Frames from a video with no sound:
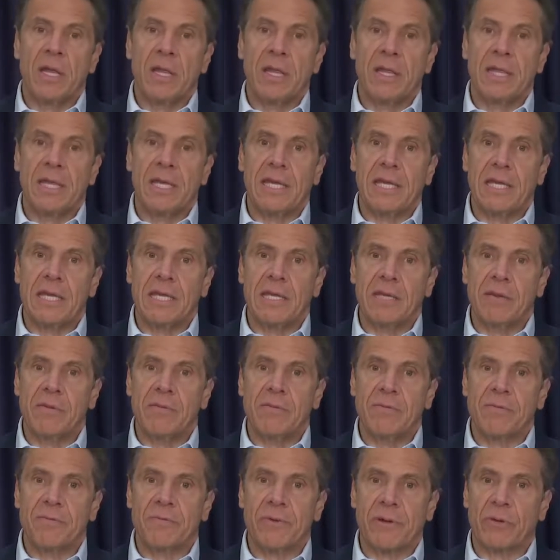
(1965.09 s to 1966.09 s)
the
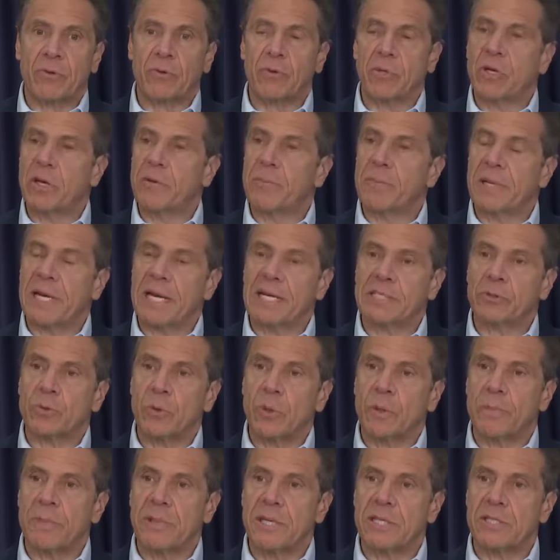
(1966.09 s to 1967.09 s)
federal government
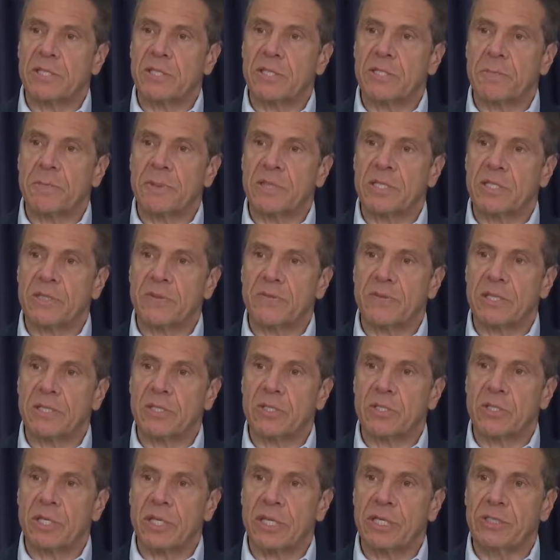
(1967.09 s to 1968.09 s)
actually passes a piece of
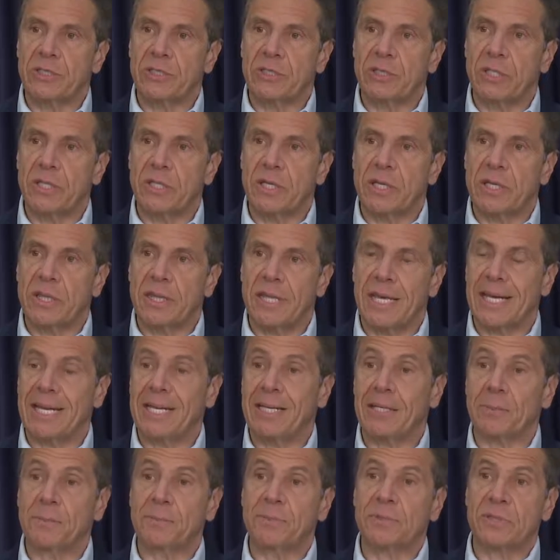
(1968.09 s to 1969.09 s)
legislation that
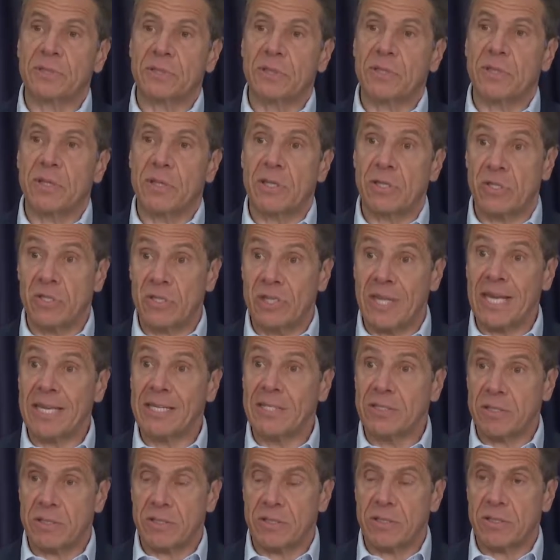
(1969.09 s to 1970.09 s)
helps the
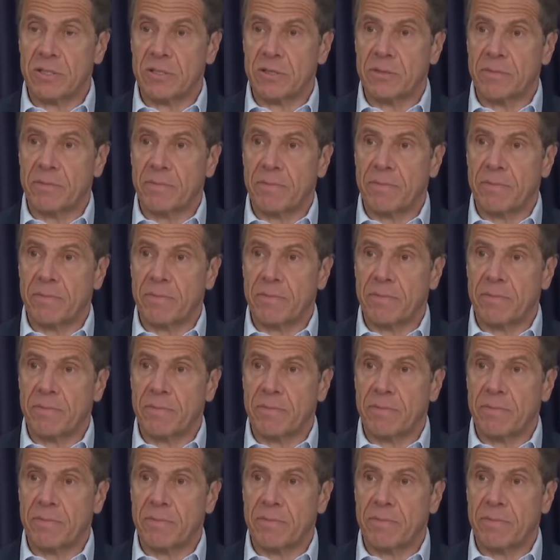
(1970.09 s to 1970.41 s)
states.